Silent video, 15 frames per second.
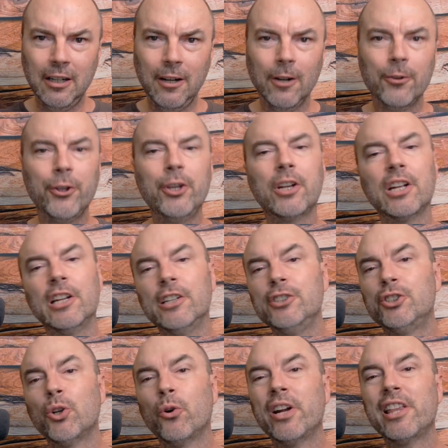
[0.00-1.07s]
You can
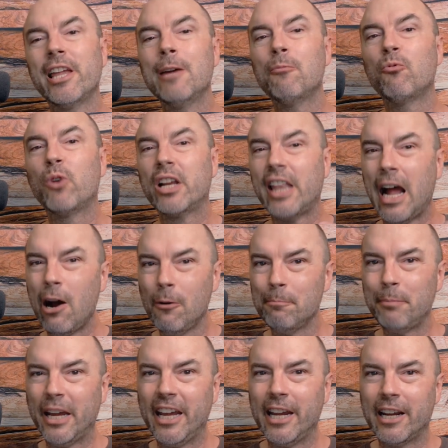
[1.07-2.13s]
enjoy them without
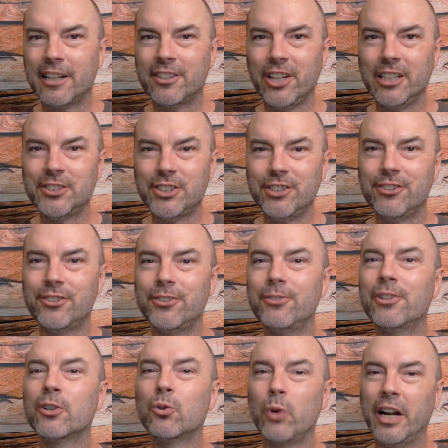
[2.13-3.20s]
paying attention to the
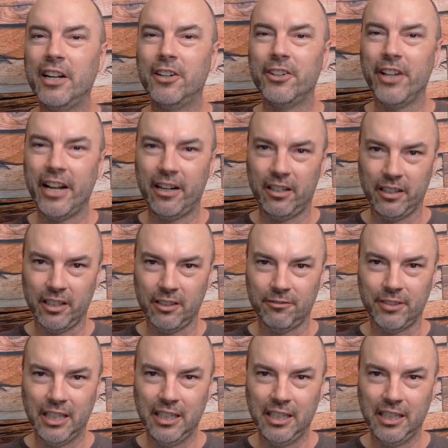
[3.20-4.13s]
greater narrative.